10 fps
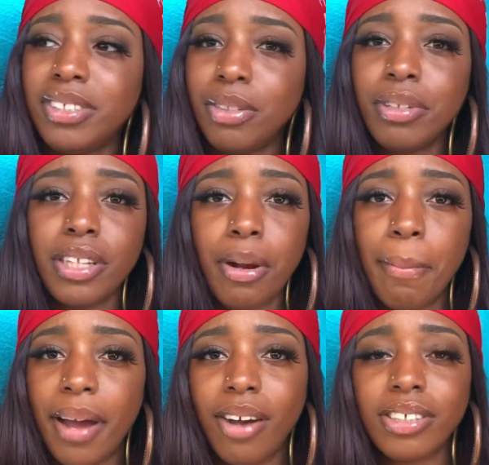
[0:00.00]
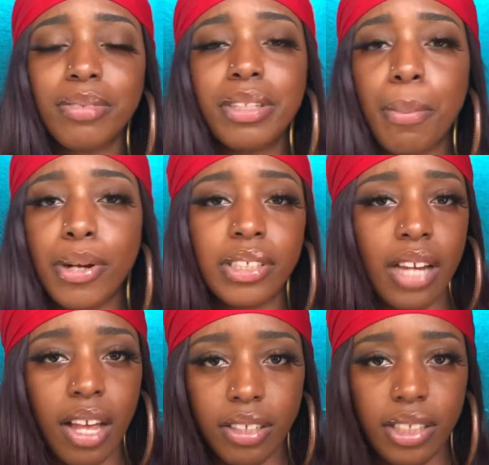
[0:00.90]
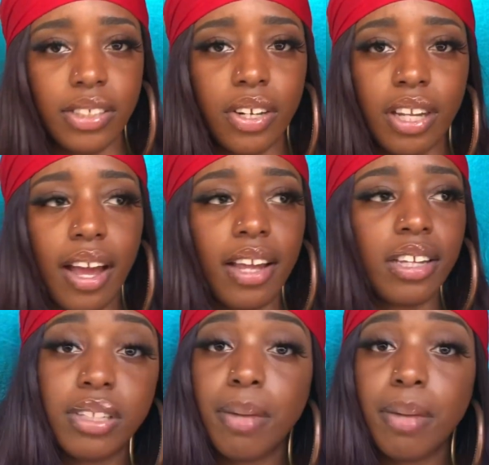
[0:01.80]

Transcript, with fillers: see what they're about, see what their personalities are like.